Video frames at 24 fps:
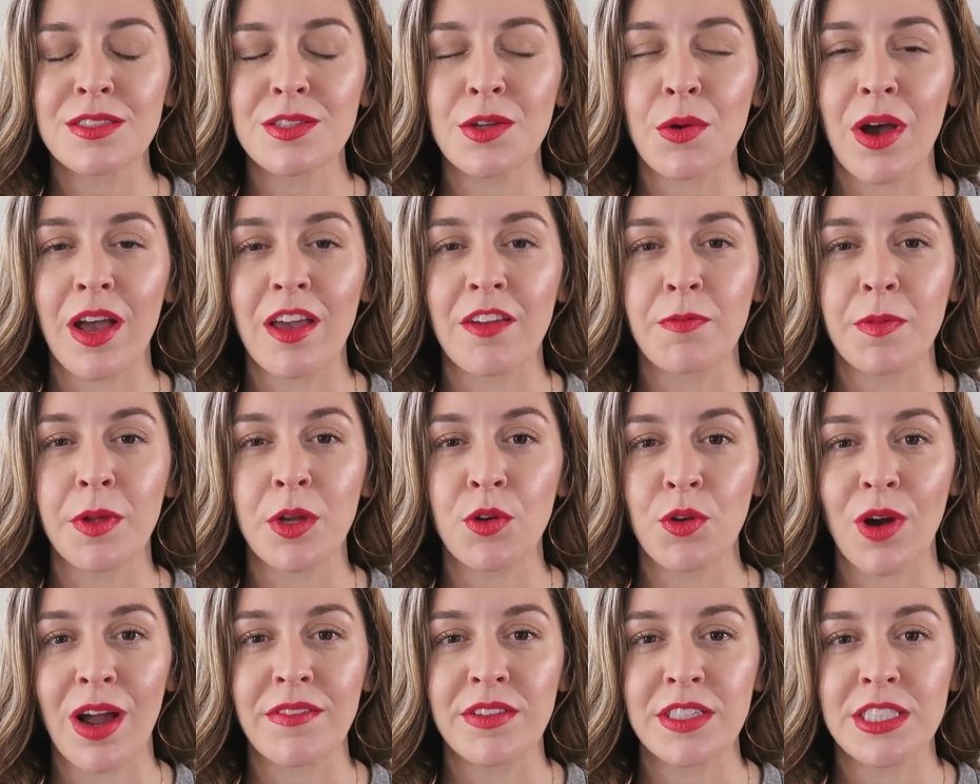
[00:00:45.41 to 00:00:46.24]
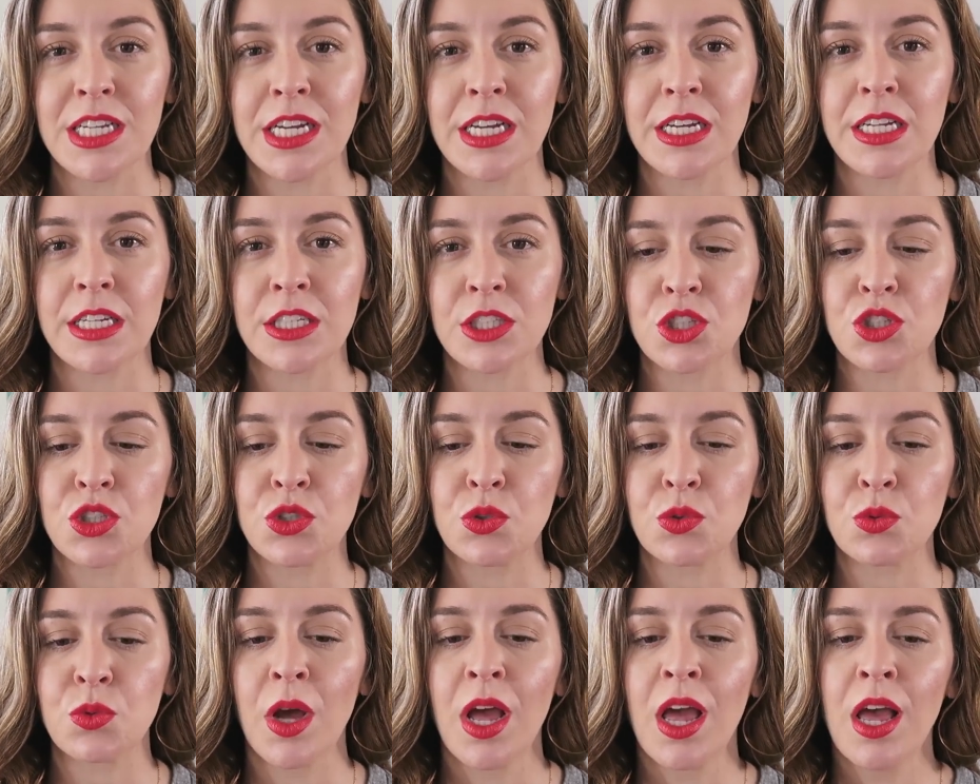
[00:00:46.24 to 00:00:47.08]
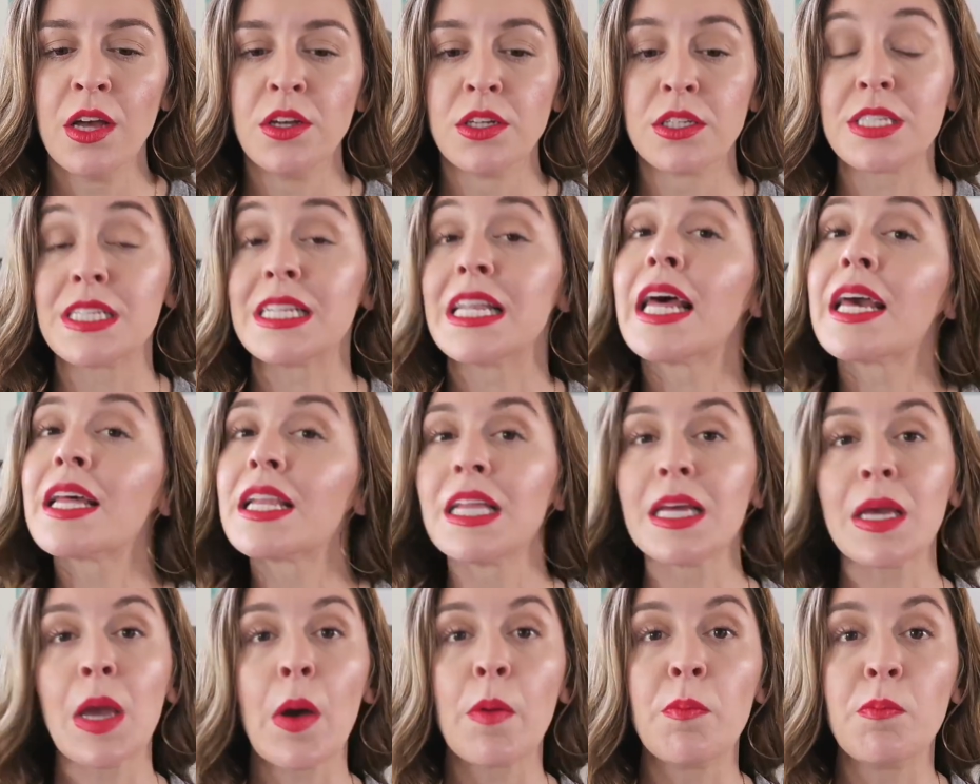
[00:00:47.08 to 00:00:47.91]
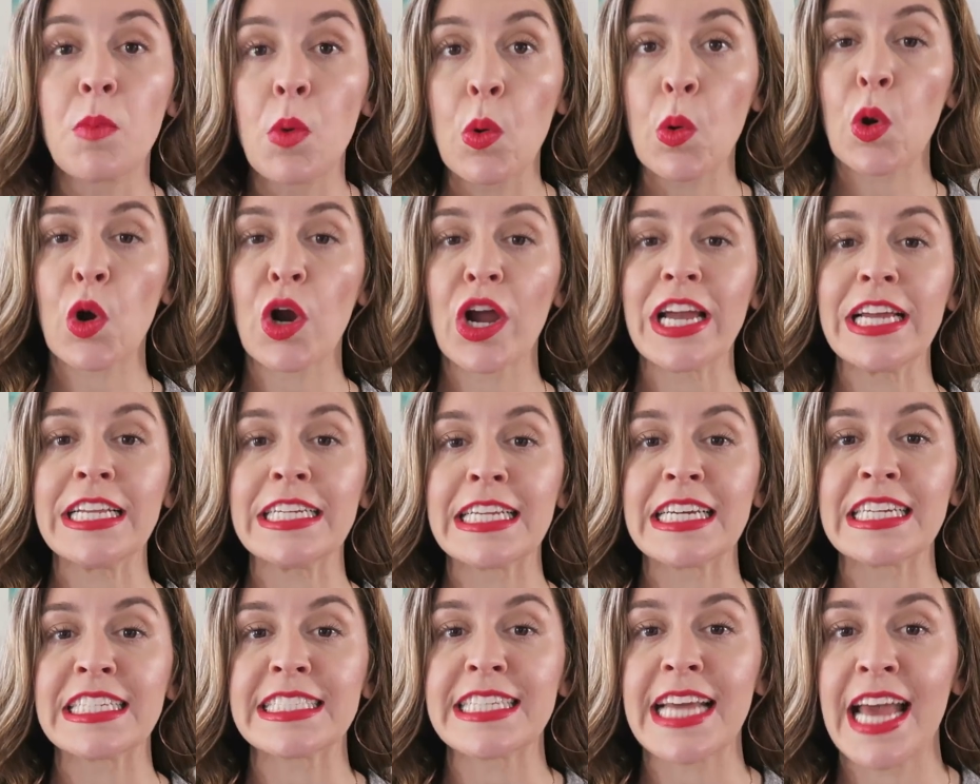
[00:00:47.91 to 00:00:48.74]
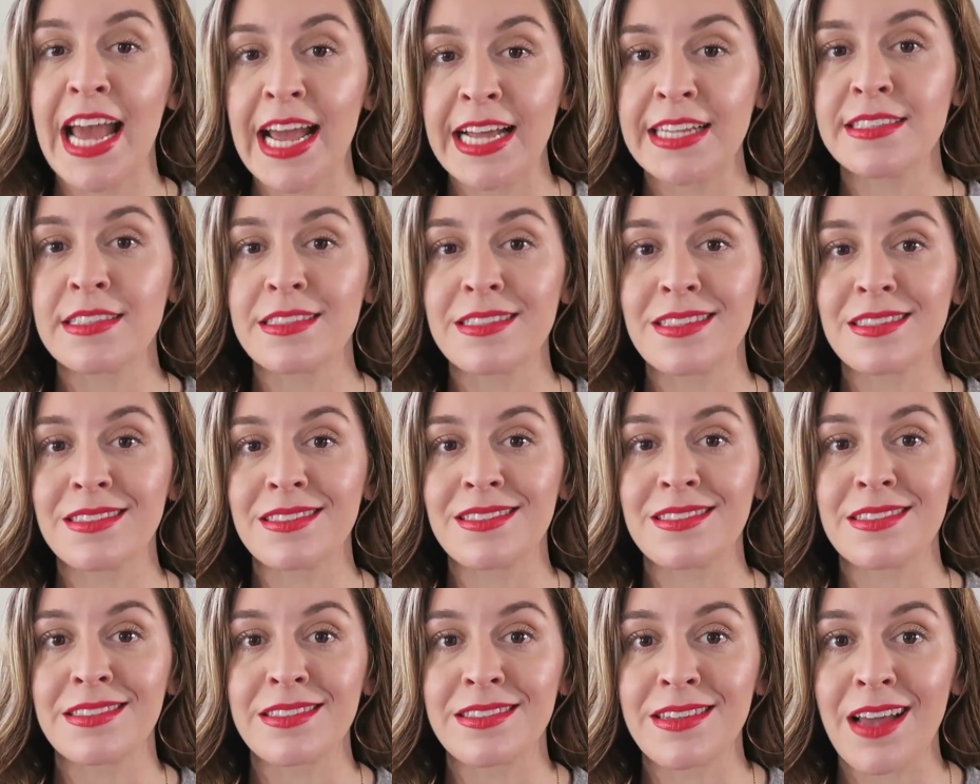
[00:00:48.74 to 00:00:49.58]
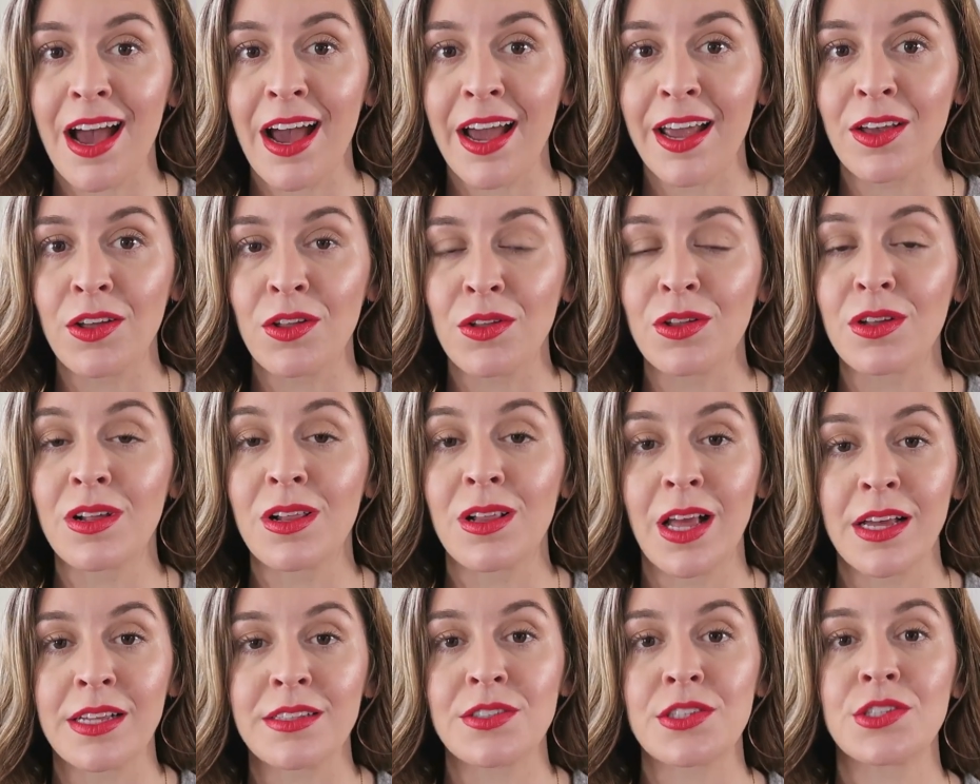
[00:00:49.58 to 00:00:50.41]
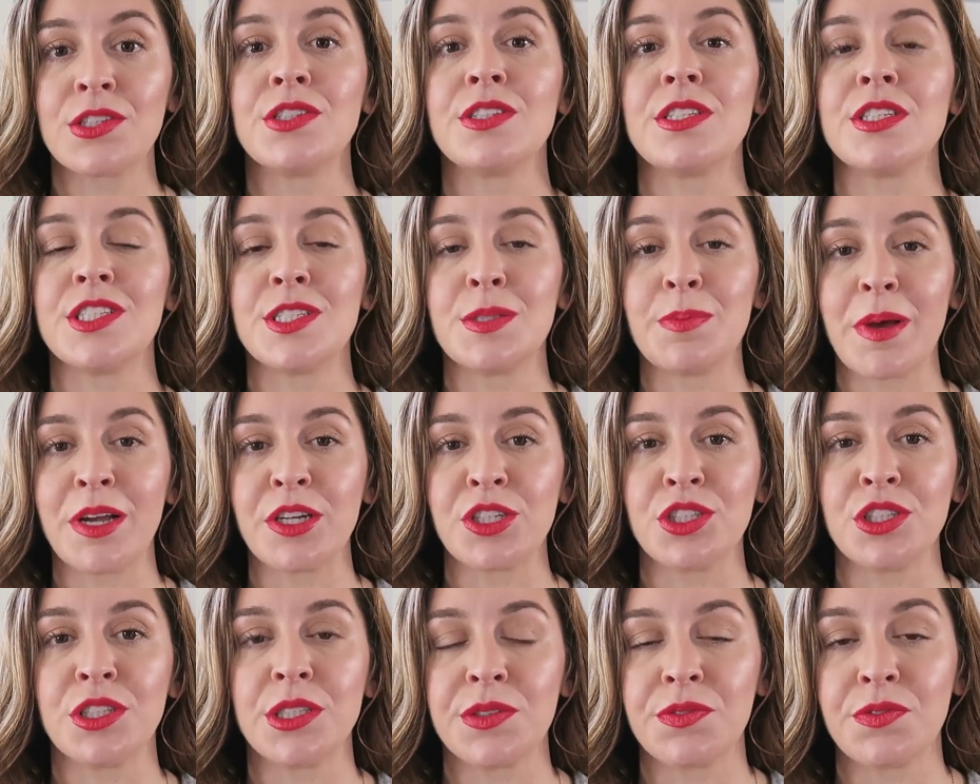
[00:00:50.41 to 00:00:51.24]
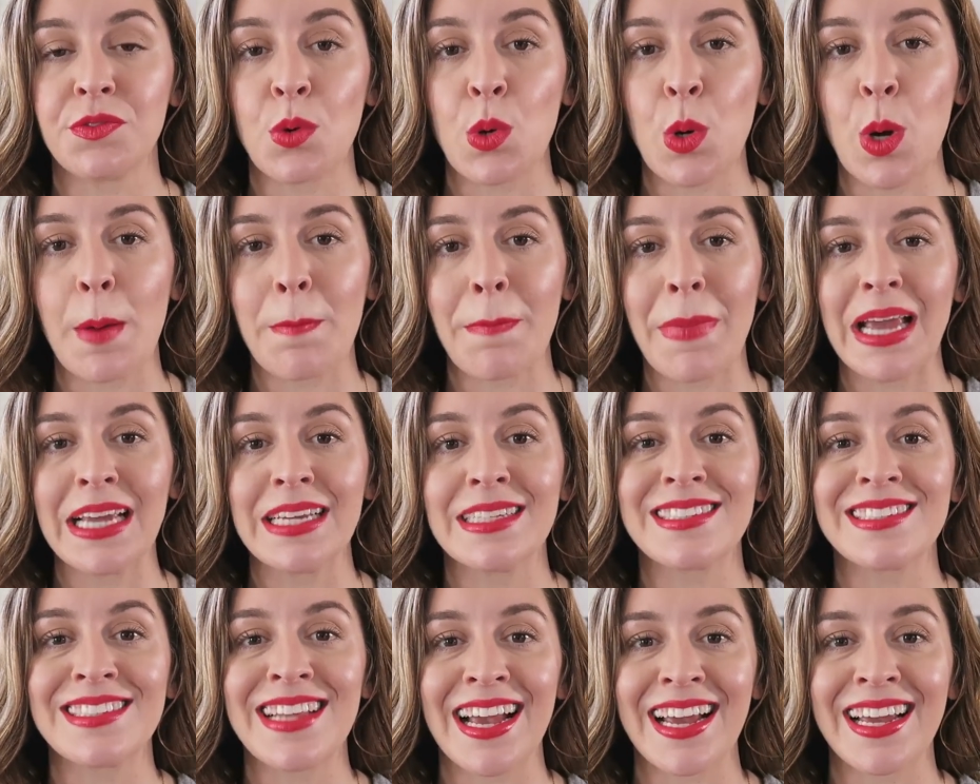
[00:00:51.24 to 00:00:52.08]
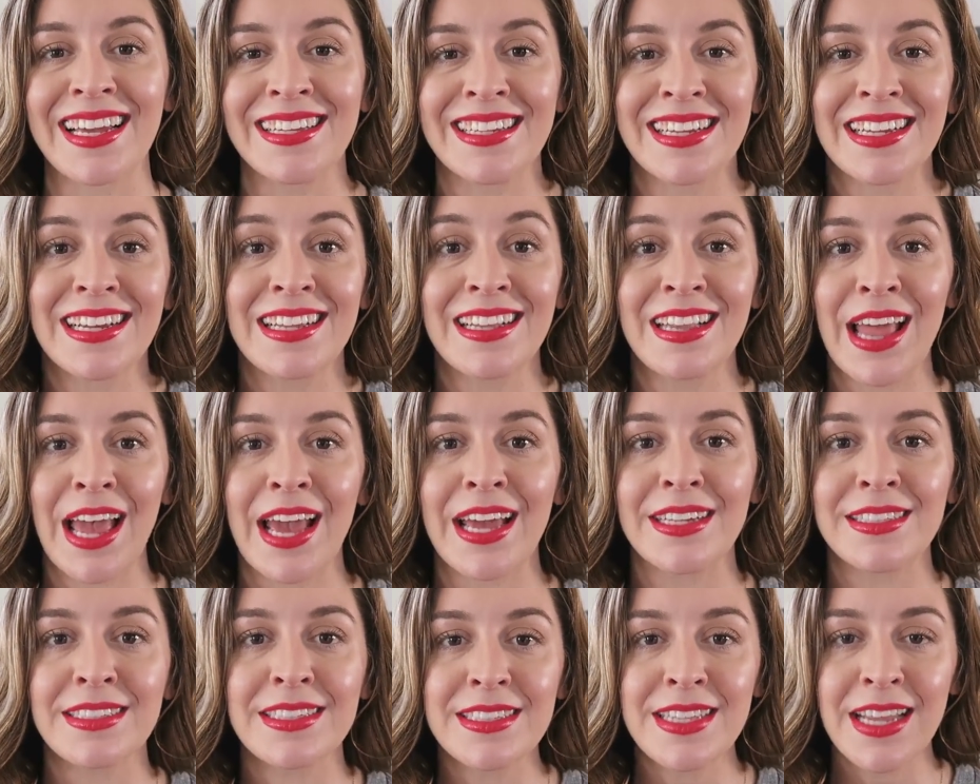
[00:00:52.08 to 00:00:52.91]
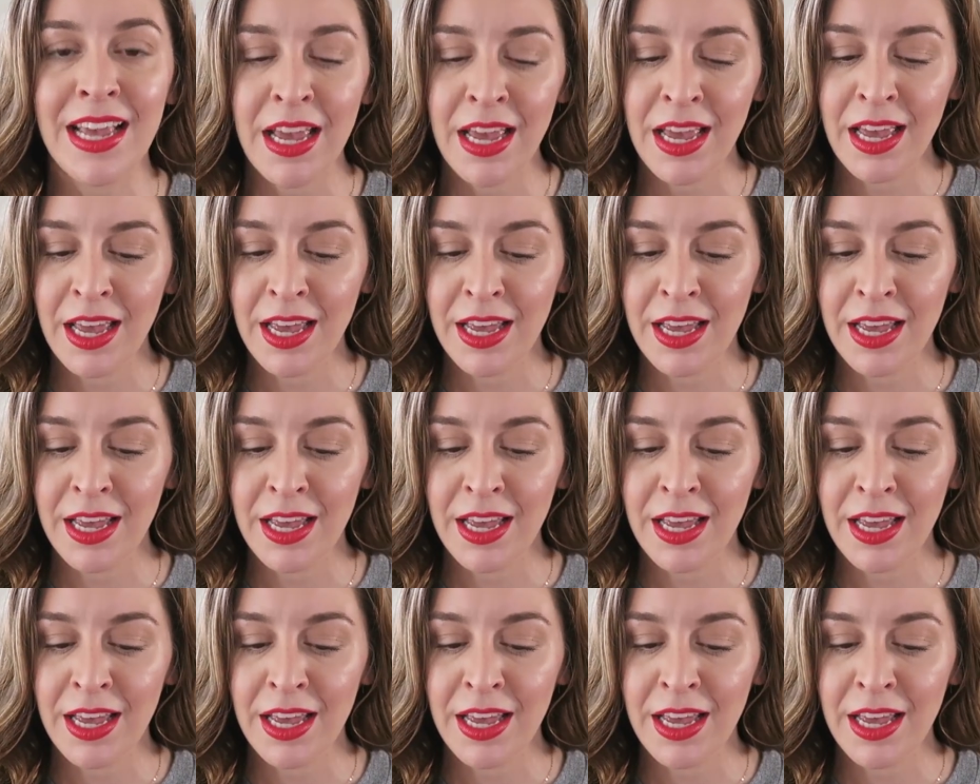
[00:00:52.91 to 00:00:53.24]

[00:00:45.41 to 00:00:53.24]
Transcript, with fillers: So I've been gravitating to slightly more intense style cleansers, especially for my second cleanse.